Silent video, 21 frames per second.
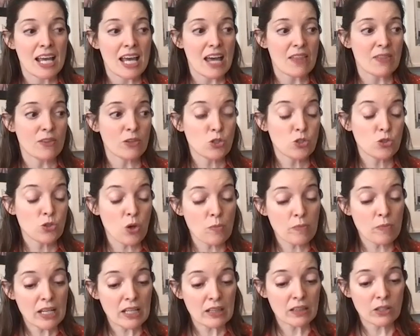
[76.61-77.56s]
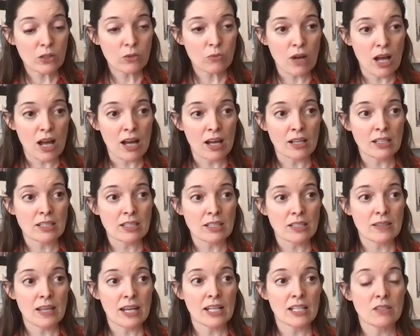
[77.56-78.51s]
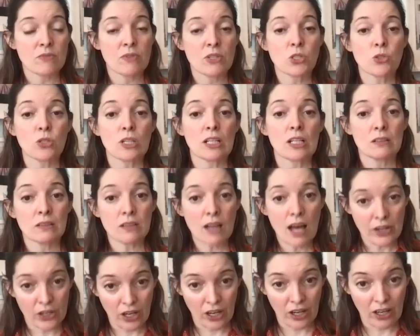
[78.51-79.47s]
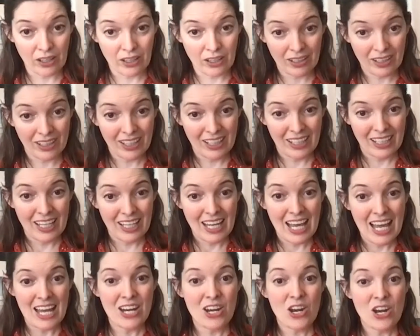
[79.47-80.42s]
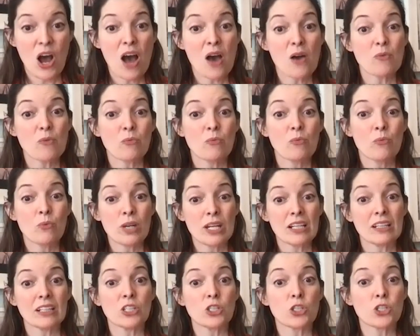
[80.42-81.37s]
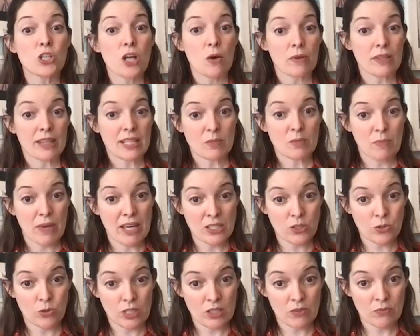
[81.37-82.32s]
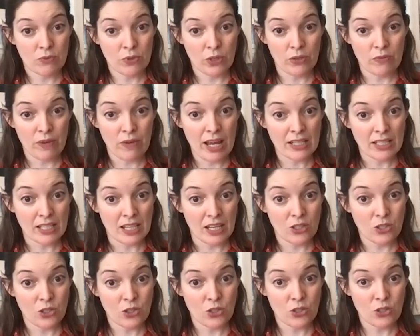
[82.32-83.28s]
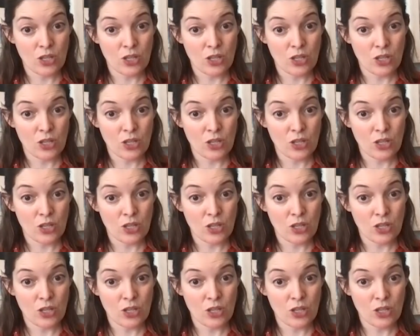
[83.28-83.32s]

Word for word: And there's so many little rugs that it's visually cluttered and not really showing the space to its full advantage.